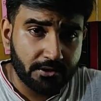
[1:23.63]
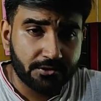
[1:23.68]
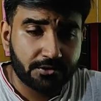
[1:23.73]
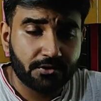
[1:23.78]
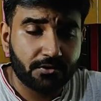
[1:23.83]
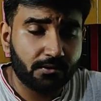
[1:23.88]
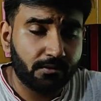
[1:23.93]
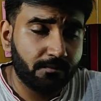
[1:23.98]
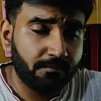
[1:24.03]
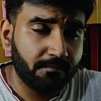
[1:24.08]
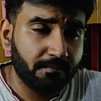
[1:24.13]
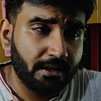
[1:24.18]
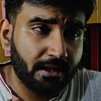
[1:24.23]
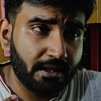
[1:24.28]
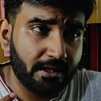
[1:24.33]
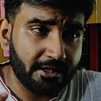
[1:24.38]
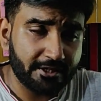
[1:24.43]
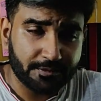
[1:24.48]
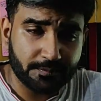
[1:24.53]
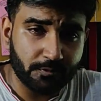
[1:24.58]
So
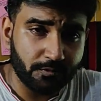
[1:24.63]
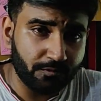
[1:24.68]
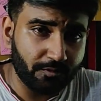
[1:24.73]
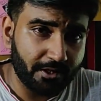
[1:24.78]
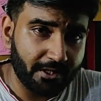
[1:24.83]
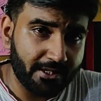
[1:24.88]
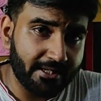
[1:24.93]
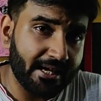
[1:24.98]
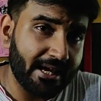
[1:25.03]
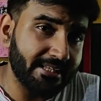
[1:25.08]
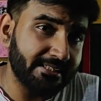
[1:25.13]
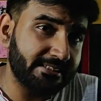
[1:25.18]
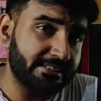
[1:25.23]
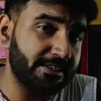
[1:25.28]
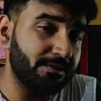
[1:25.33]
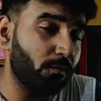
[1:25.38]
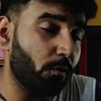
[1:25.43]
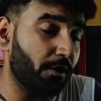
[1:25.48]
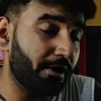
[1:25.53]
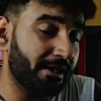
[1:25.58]
let's move ahead and
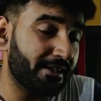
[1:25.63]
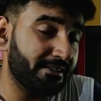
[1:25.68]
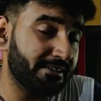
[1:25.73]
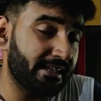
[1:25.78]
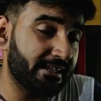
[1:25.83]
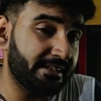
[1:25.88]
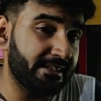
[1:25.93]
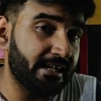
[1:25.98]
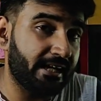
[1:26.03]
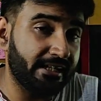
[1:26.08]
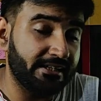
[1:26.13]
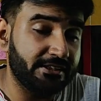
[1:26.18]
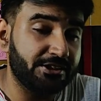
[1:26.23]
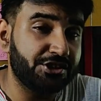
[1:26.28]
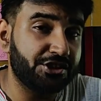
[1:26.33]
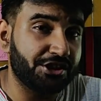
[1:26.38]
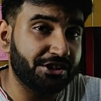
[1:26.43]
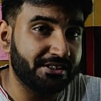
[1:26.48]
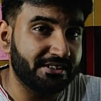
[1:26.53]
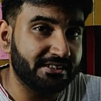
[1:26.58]
see what exactly are the
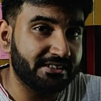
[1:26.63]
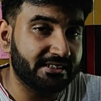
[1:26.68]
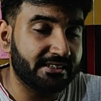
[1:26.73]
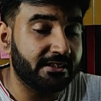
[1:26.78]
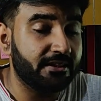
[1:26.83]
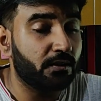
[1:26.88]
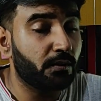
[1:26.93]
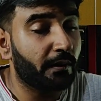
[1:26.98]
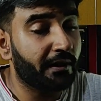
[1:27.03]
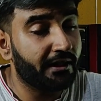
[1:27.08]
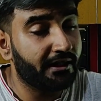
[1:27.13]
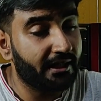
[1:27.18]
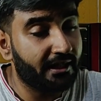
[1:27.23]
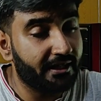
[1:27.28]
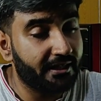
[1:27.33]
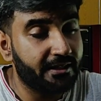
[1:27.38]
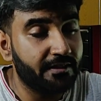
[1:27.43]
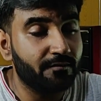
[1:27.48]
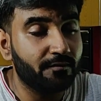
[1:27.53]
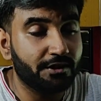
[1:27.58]
changes in the
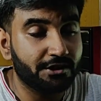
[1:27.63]
2019